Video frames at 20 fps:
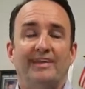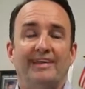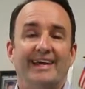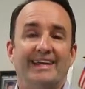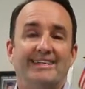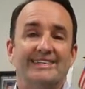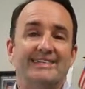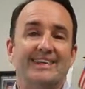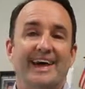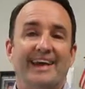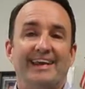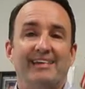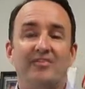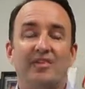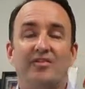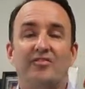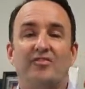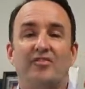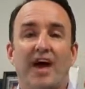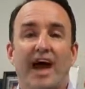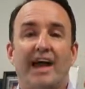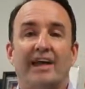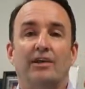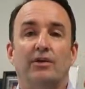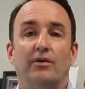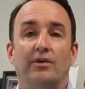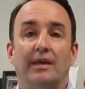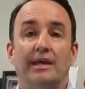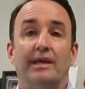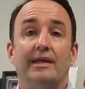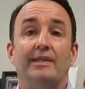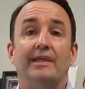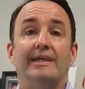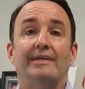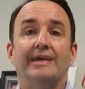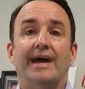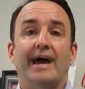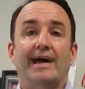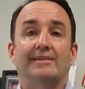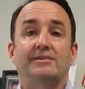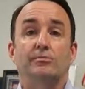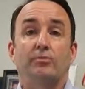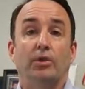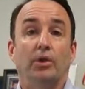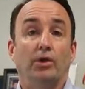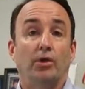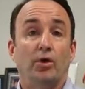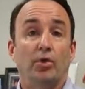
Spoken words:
That's not even factoring in the taxable